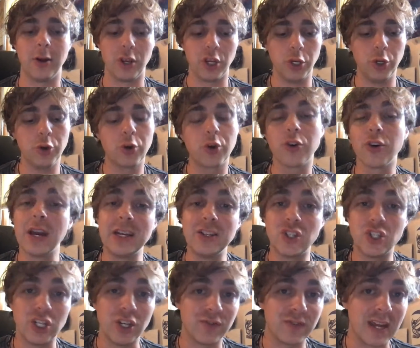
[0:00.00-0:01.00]
You create
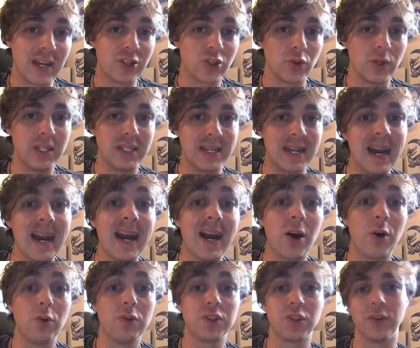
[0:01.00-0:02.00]
shift entries
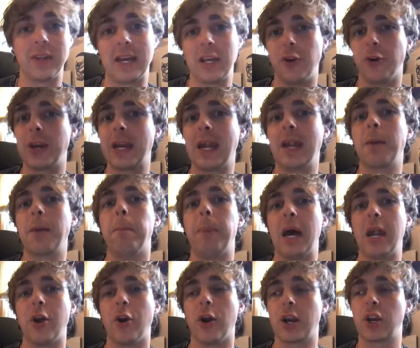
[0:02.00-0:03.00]
now so that you're getting
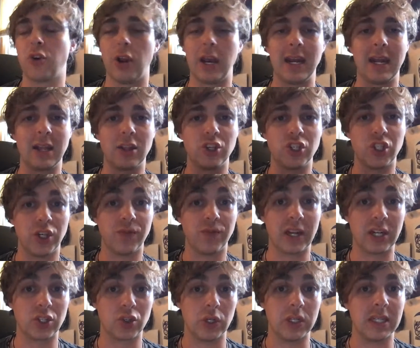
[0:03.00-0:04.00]
better at creating the shift
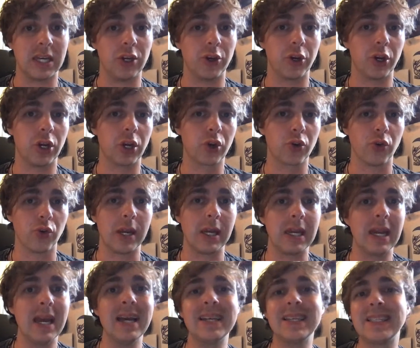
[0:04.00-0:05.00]
entries that you're going to
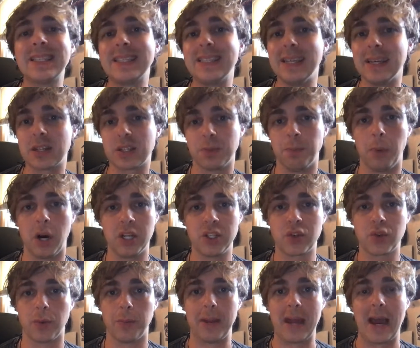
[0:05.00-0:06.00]
create 6
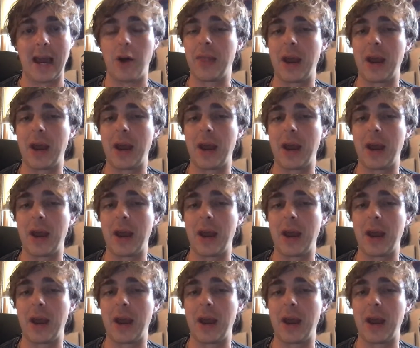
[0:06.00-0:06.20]
months from now.